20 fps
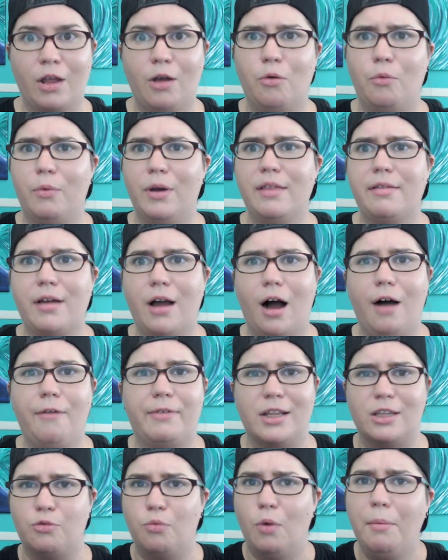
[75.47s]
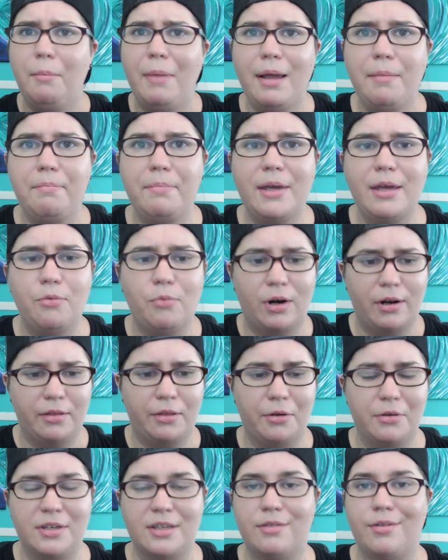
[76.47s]
with confidence, what might be one of
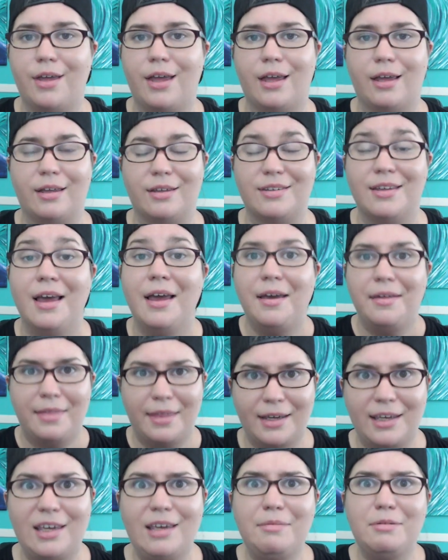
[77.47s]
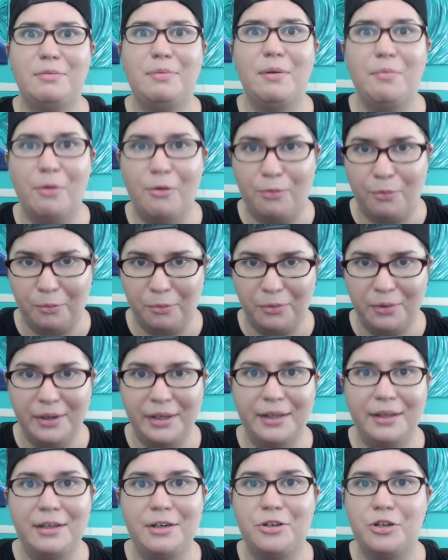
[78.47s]
those things that keeps people from
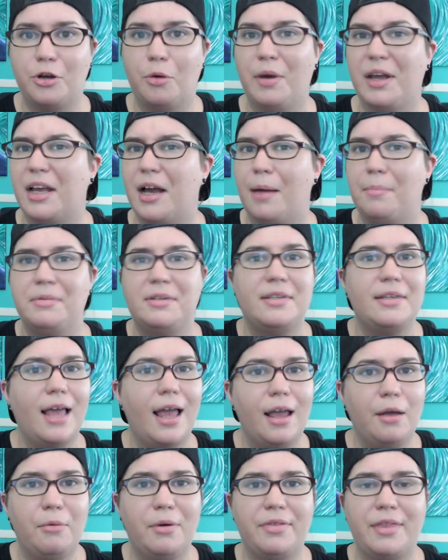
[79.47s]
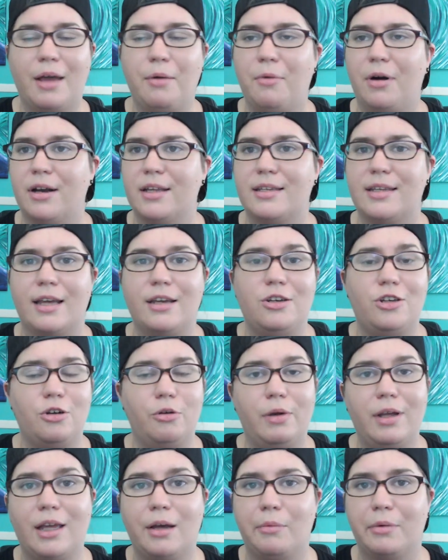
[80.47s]
really showing up, saying what they want to say,
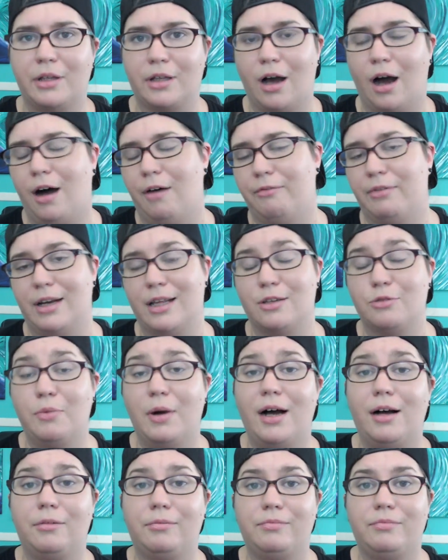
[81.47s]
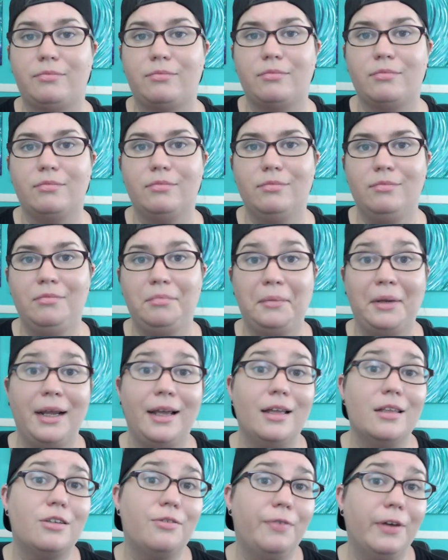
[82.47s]
doing it with confidence? Well,
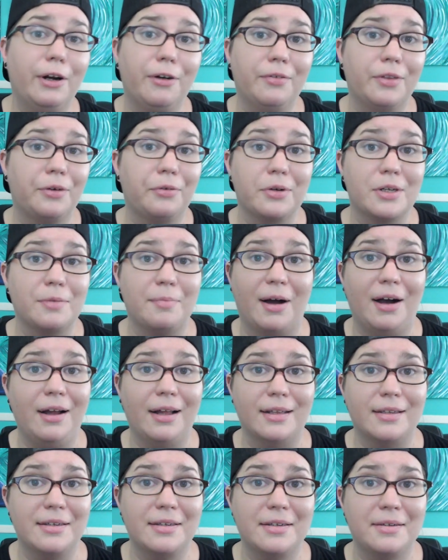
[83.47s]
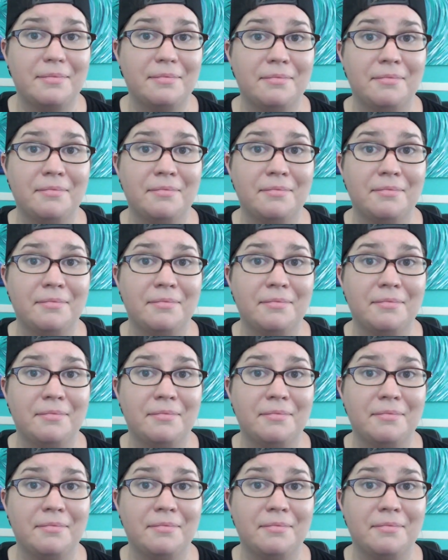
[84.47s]
it's fear of the response.